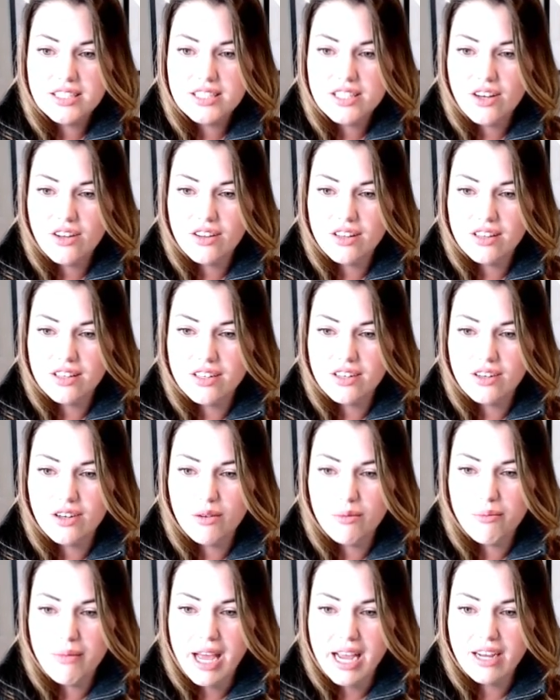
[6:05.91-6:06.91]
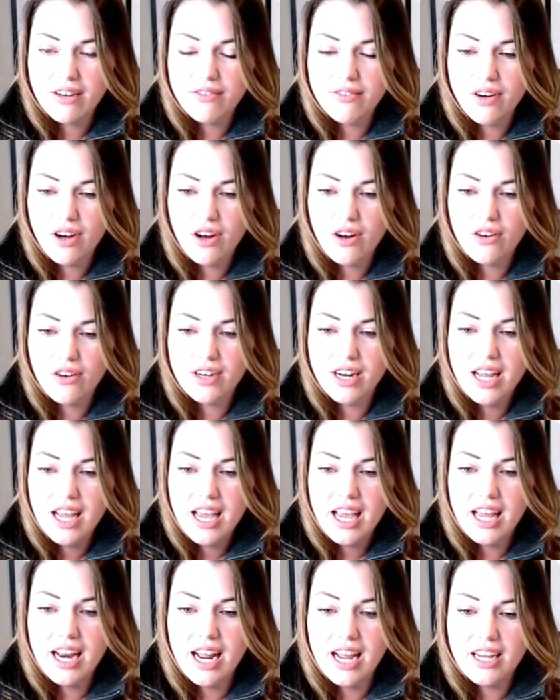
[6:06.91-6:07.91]
So the little megaphone,
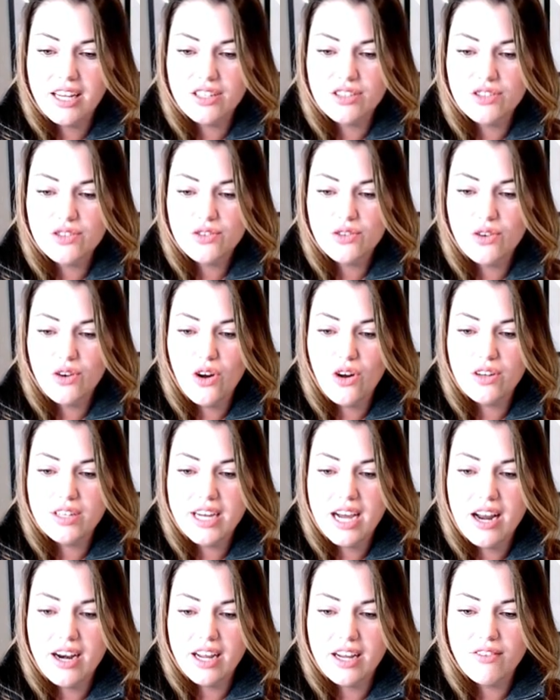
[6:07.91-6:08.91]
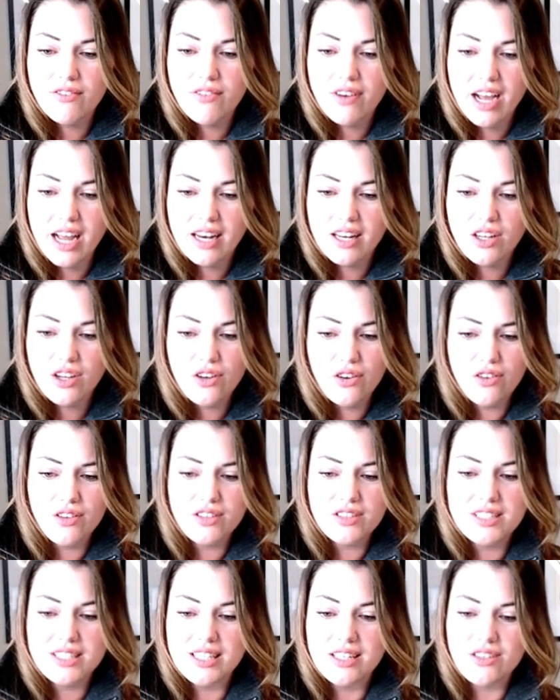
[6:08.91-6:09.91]
and I can scroll down. I can find,
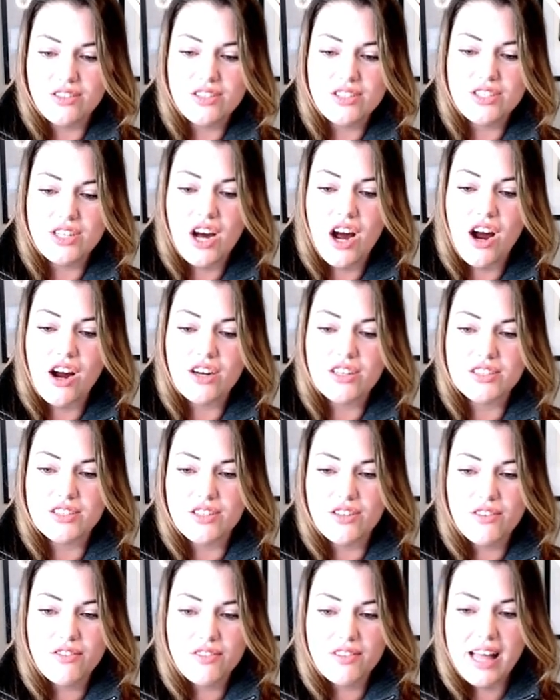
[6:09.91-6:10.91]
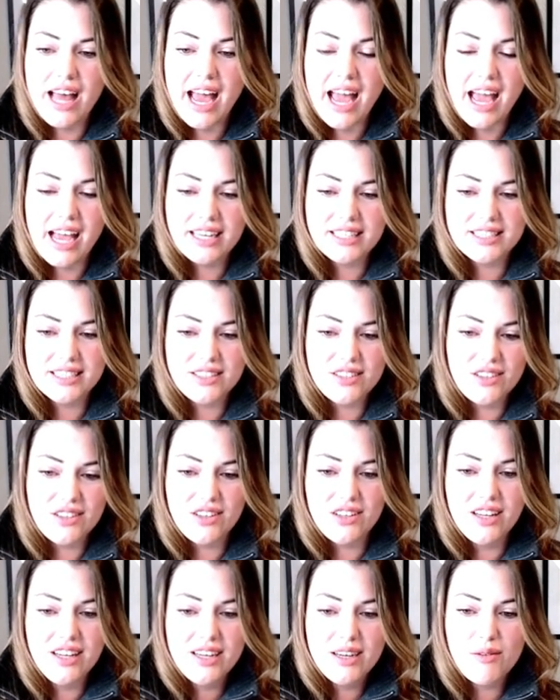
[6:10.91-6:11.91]
there's the little stars, little flags,
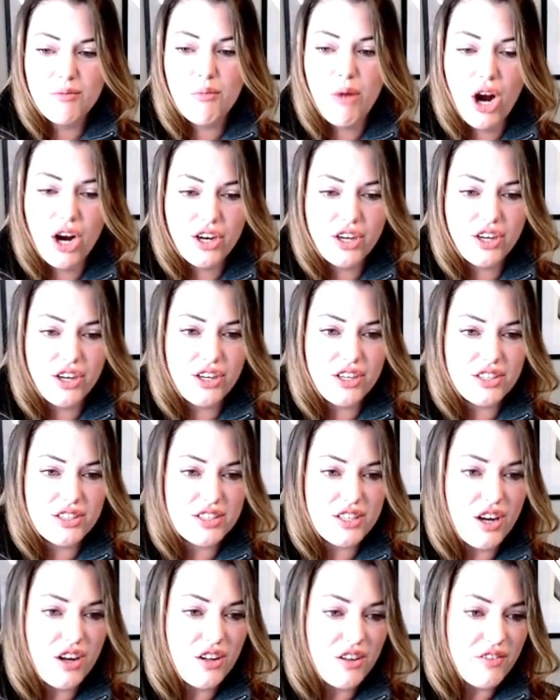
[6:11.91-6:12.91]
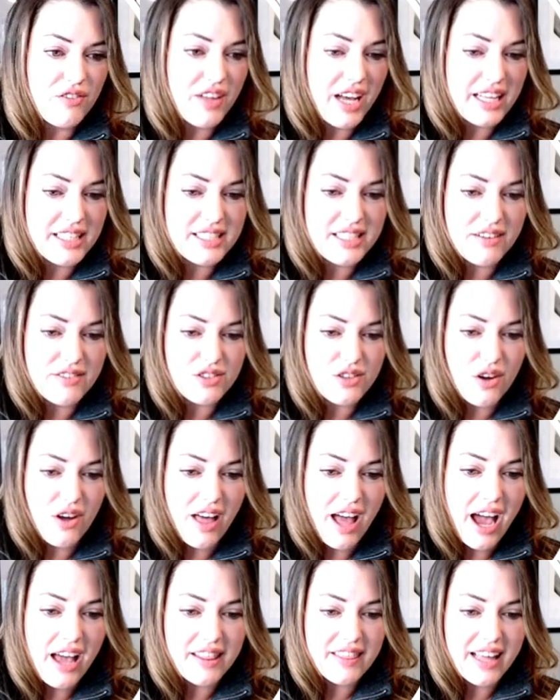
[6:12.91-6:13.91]
little markers, all of that stuff. So
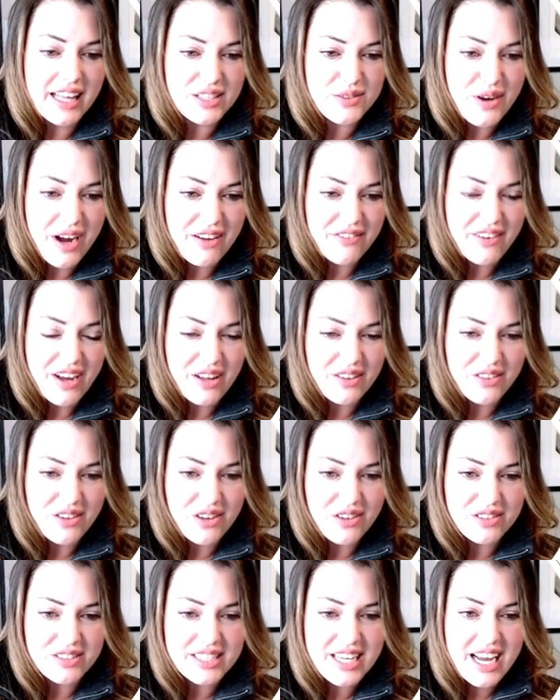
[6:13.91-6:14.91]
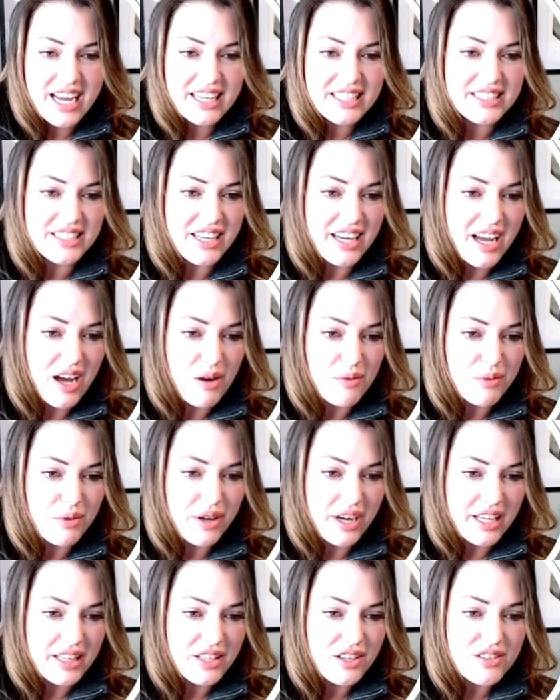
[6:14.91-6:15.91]
that's where I found those to help
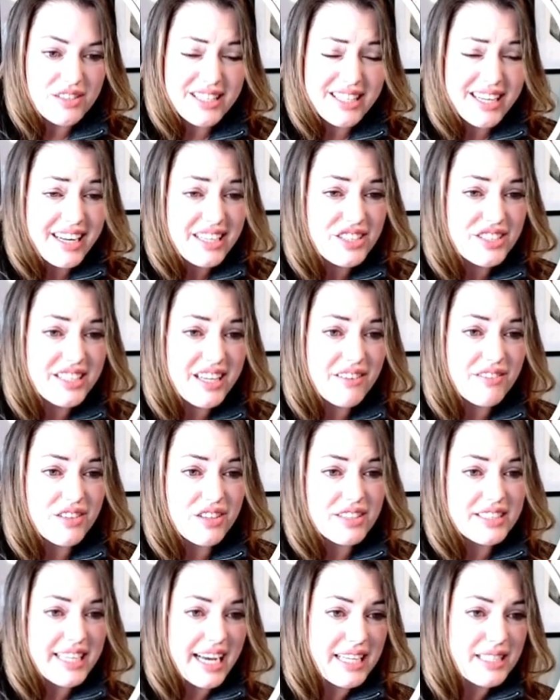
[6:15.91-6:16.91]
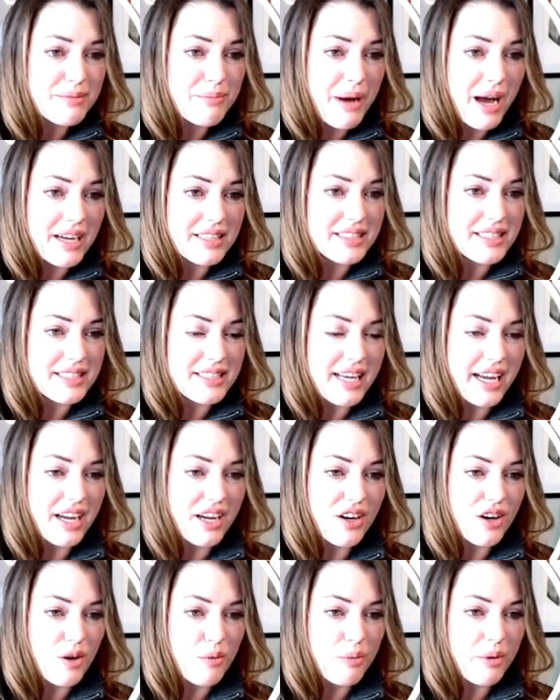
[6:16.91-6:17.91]
create those. And then I just have little text boxes I can
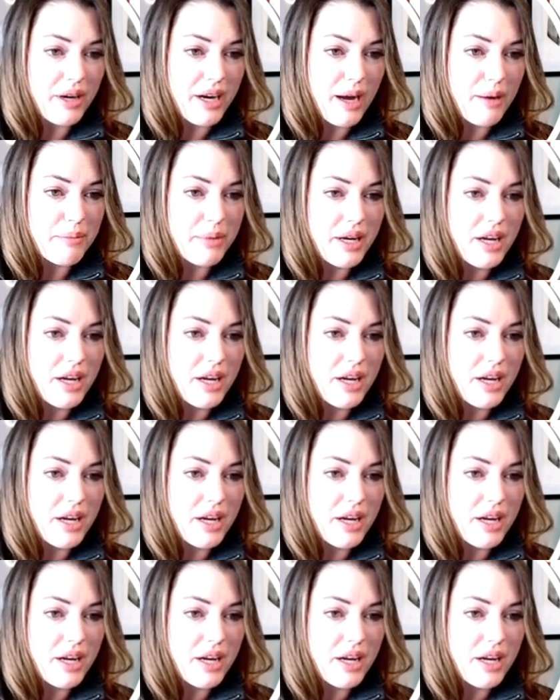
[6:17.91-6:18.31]
open up.